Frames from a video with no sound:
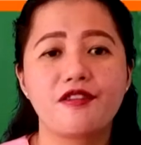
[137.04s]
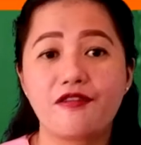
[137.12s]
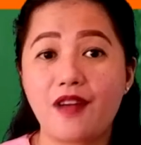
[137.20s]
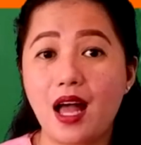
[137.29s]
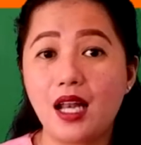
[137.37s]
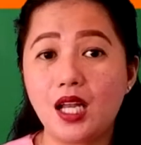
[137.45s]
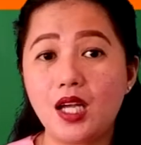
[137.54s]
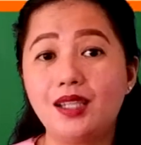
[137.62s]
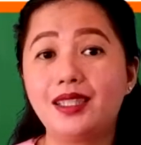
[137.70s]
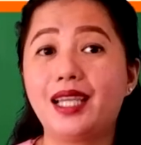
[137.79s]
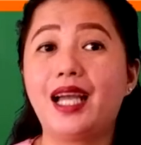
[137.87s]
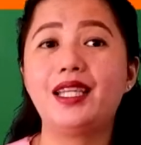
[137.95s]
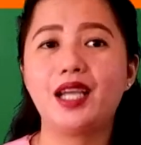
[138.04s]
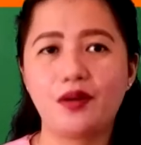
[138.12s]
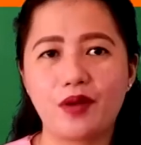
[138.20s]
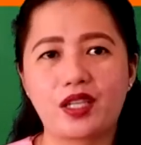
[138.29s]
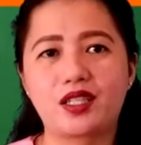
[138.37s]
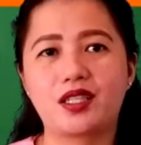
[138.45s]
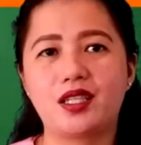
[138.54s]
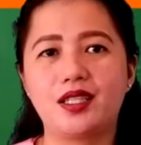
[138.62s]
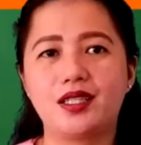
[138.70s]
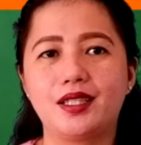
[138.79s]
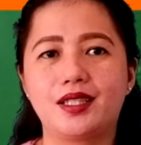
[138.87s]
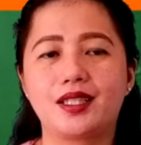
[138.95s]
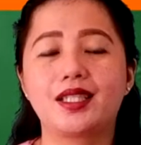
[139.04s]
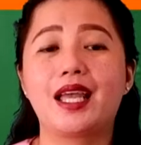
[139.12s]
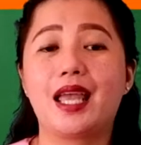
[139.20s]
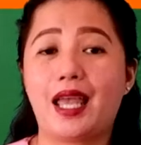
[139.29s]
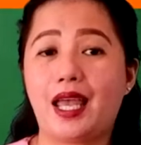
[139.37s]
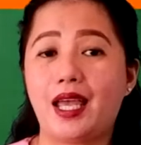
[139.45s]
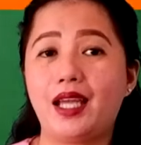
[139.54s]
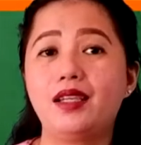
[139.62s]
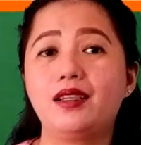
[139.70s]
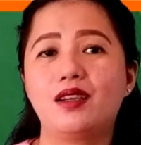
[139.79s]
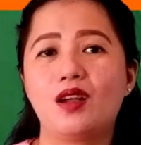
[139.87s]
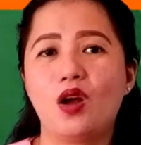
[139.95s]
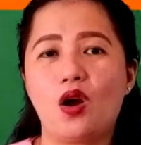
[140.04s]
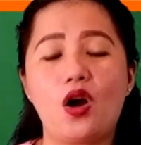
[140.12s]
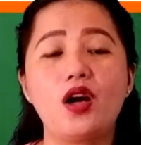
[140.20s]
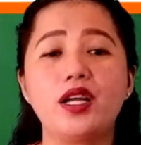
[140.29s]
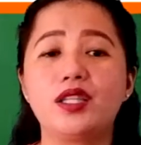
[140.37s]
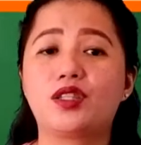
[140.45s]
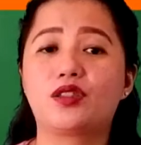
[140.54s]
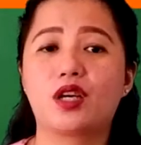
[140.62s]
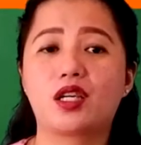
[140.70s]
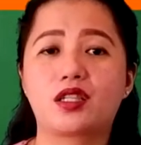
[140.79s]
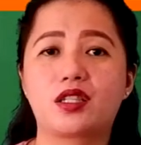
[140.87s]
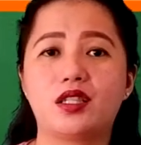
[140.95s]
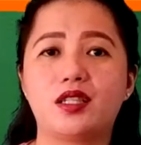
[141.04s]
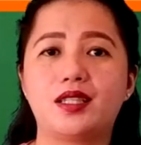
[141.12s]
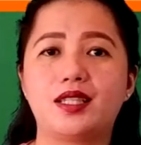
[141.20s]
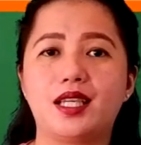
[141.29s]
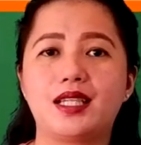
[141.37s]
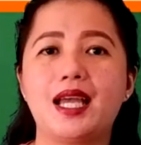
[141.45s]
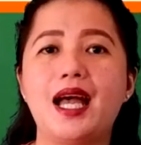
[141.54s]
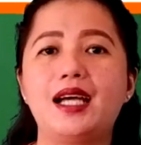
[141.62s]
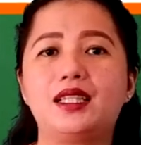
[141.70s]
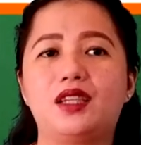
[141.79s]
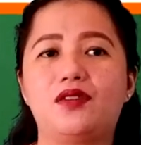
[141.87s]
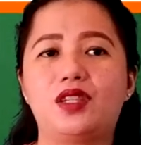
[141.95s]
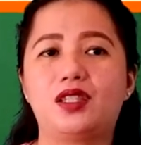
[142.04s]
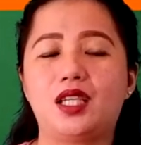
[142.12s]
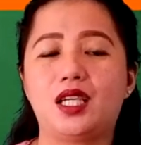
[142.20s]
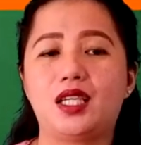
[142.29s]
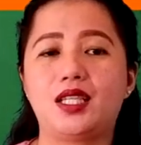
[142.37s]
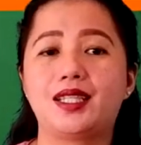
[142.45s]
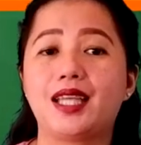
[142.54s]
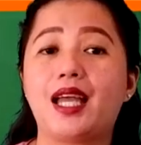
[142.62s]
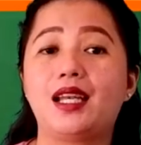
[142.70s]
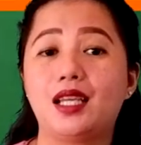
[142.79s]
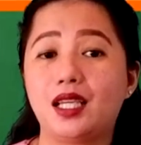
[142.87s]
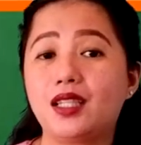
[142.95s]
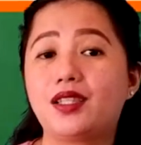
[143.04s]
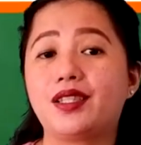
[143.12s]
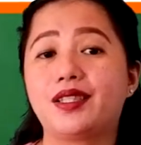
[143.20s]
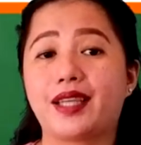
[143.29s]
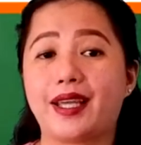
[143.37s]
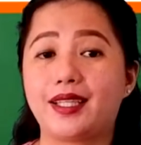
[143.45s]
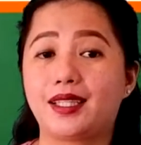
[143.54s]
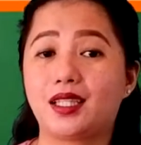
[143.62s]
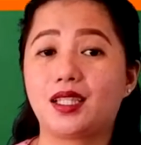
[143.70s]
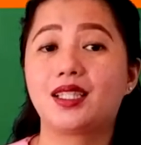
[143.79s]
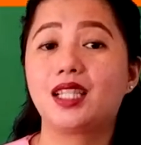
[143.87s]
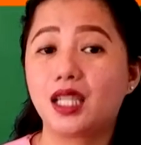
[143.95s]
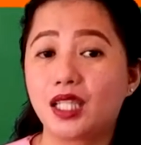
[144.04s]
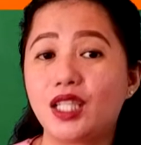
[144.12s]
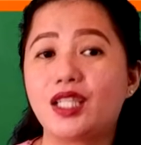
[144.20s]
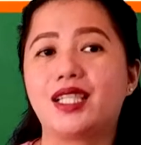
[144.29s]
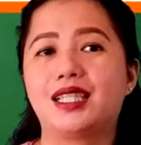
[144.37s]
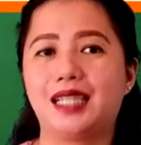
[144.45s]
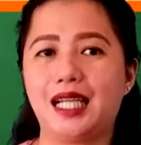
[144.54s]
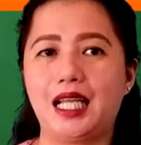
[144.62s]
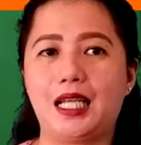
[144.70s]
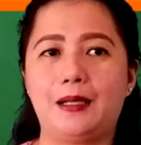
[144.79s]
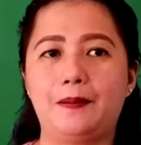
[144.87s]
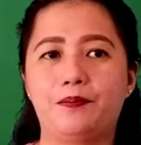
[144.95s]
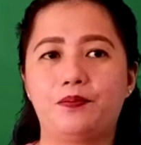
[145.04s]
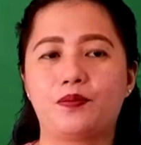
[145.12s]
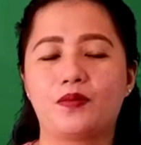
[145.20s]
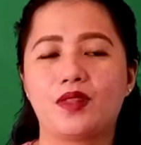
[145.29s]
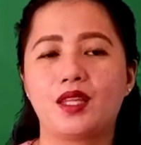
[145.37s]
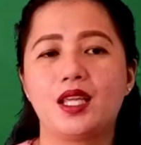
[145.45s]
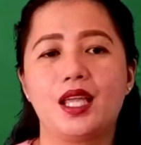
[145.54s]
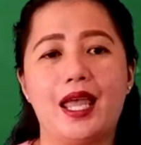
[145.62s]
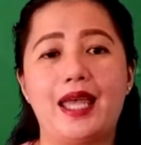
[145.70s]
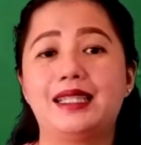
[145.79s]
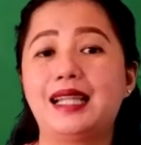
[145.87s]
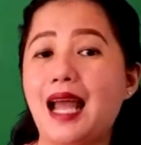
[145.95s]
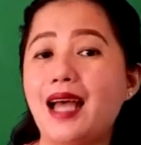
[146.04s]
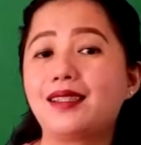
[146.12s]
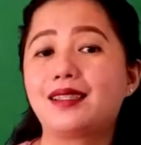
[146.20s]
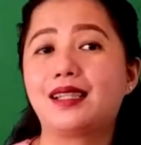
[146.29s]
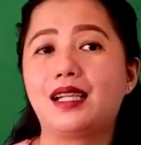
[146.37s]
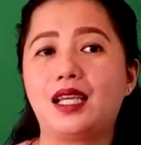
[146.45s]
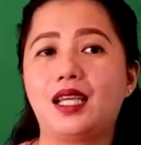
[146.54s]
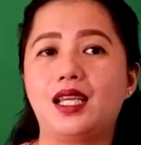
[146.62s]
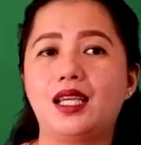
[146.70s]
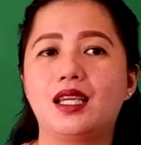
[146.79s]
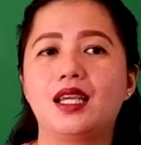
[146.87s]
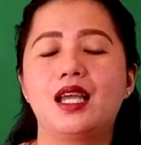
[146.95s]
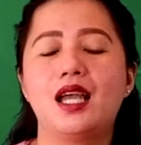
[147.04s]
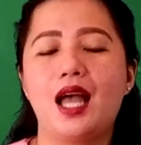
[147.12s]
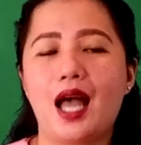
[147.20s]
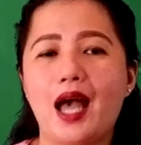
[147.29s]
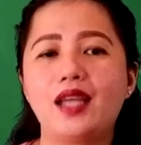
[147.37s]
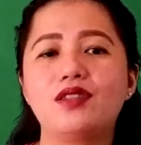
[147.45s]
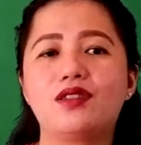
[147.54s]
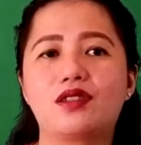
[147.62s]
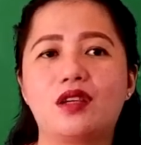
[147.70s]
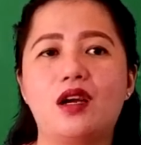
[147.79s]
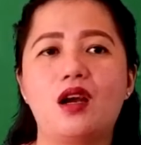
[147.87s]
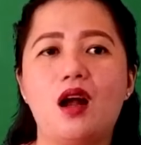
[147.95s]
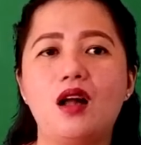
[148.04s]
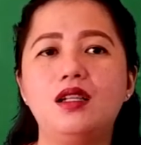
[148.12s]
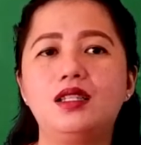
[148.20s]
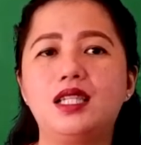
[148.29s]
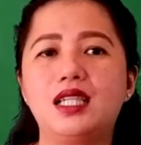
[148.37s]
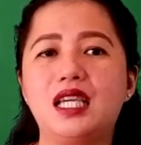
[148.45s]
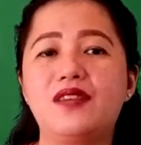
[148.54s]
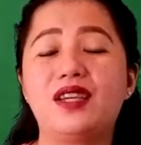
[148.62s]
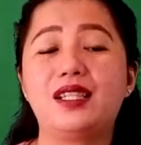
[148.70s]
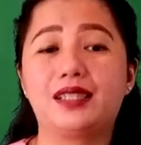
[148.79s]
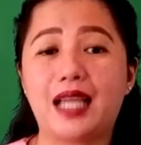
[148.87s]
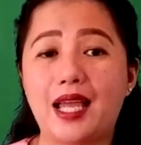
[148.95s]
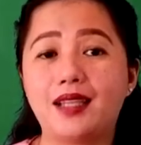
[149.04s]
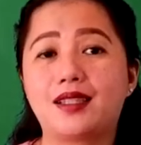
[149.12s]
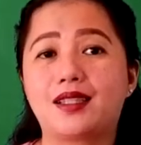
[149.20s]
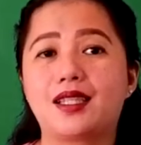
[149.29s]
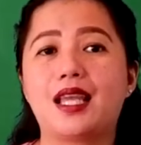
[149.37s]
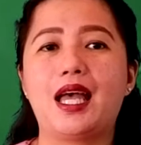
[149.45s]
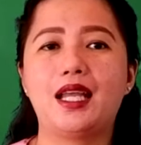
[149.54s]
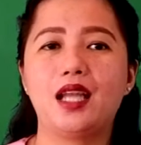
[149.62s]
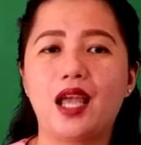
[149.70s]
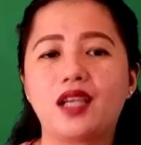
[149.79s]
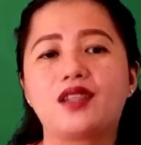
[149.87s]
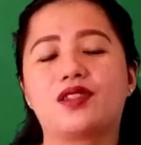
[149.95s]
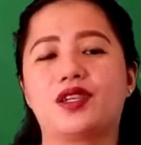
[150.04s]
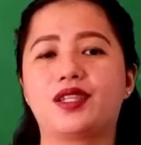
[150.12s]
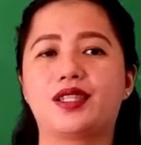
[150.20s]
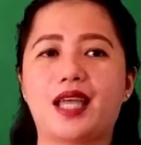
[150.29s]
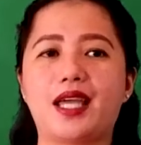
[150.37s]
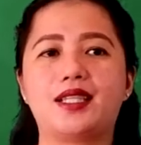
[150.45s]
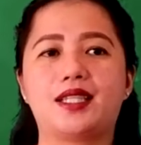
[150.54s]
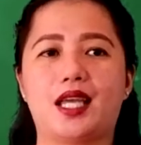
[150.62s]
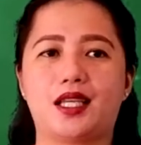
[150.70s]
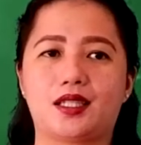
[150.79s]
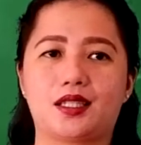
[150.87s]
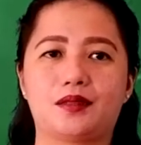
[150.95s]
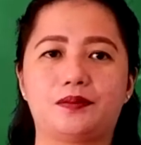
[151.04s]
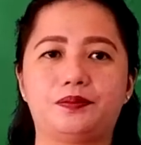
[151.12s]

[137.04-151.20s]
Follow the directions or instructions in the activities and exercises diligently. And lastly, answer all the given tests and exercises.